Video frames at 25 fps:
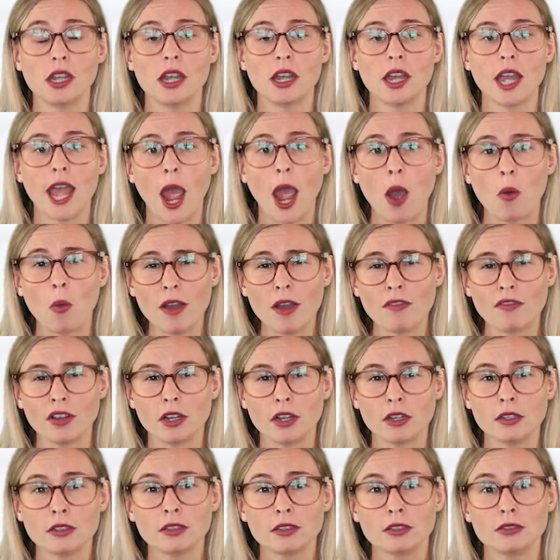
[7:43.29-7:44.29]

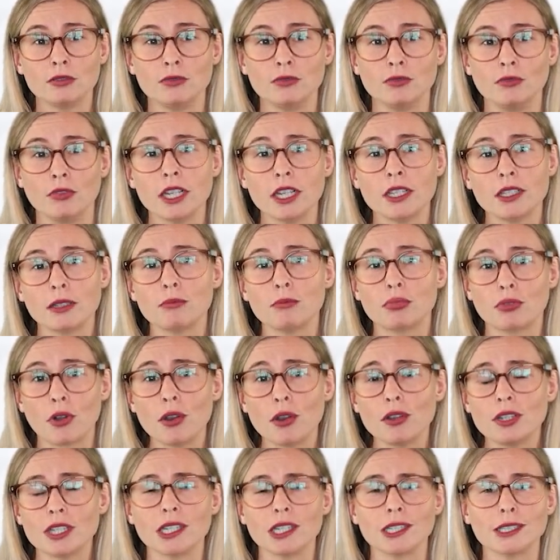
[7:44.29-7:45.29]
However, recent
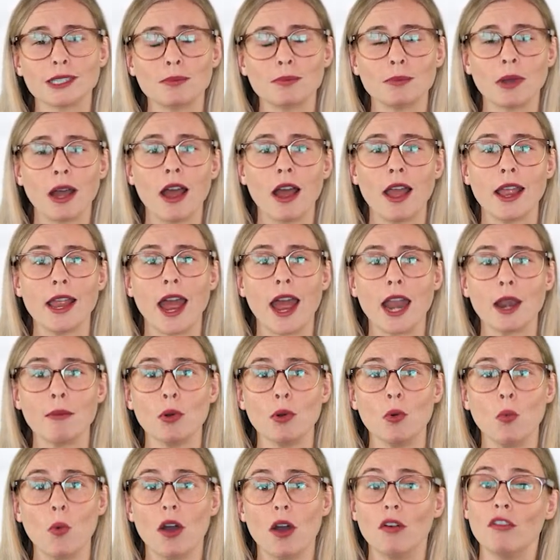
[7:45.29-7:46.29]
protests by
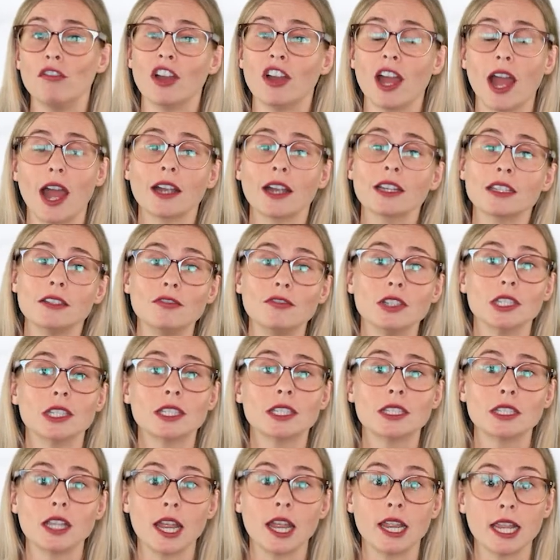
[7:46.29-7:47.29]
animal welfare
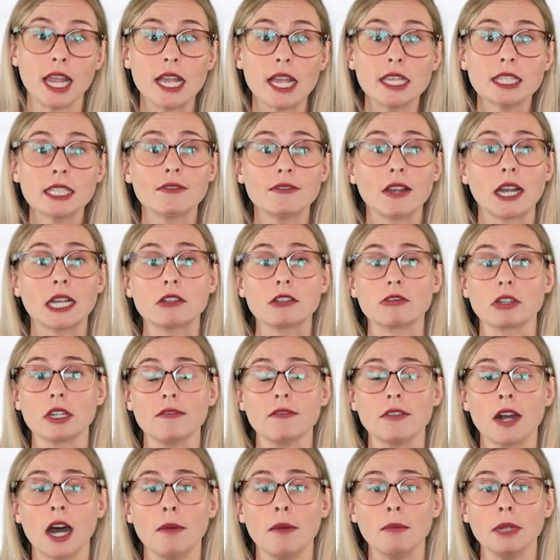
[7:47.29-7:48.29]
activists against factory
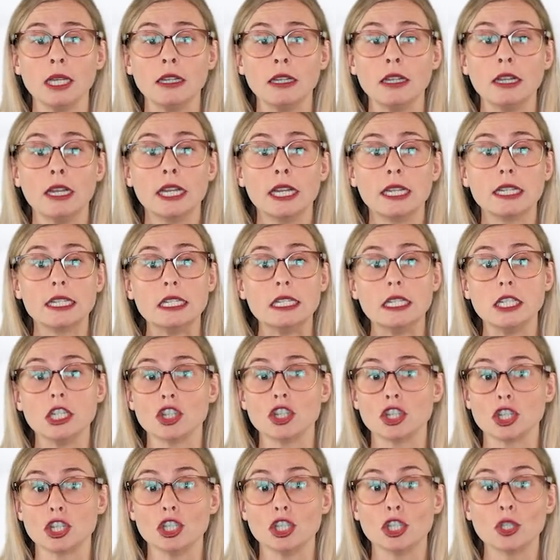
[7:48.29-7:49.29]
farming
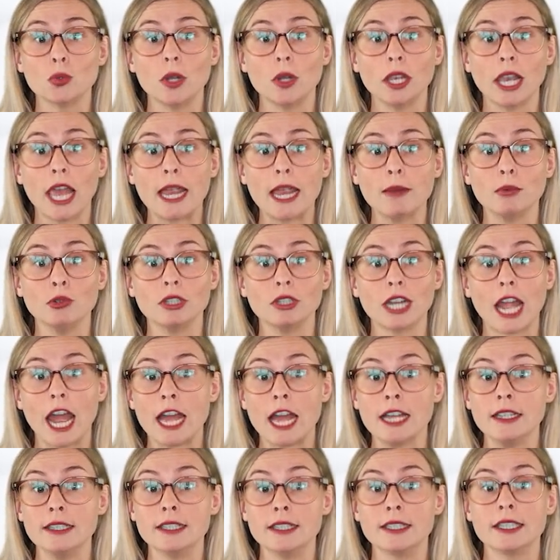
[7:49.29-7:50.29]
conditions were labelled
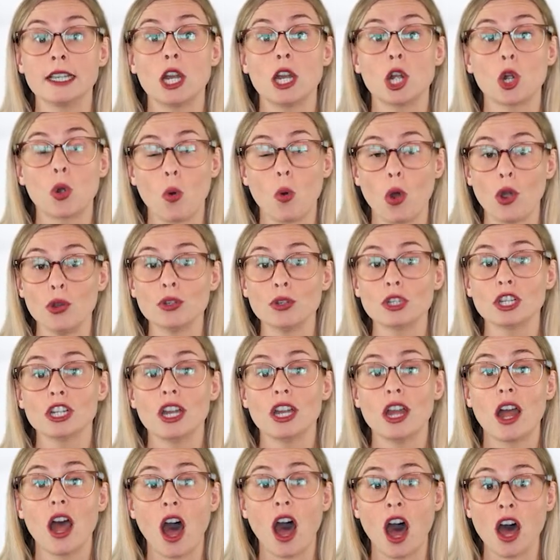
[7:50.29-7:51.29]
as, quote,
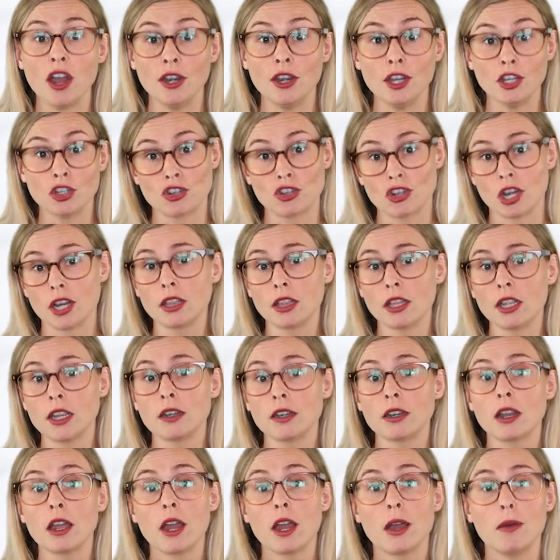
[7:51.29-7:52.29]

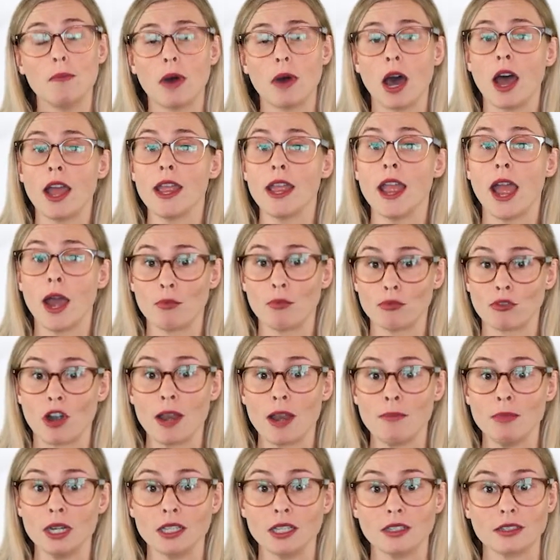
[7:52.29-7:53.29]
un-Australian by our
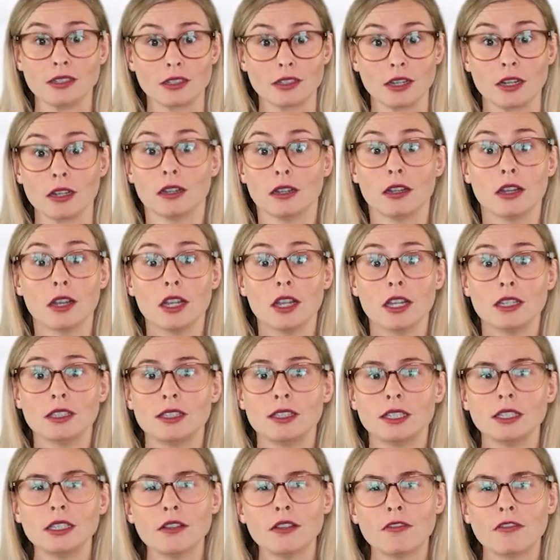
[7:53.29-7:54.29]
Prime Minister,
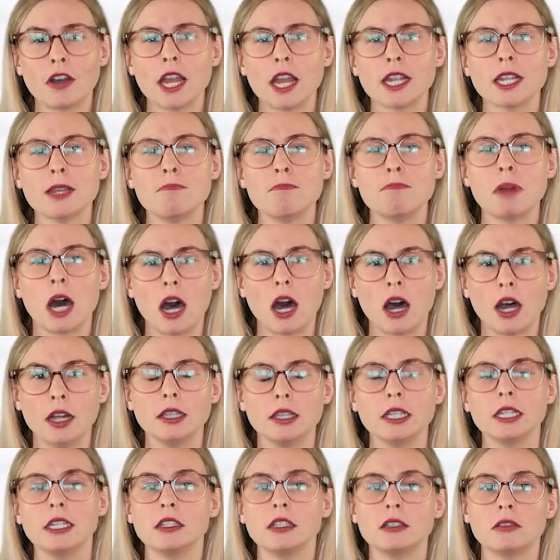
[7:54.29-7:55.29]
signifying in part
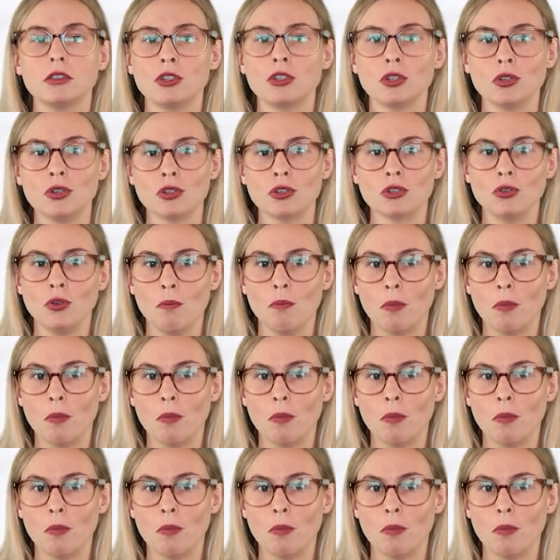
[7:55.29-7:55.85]
the institutional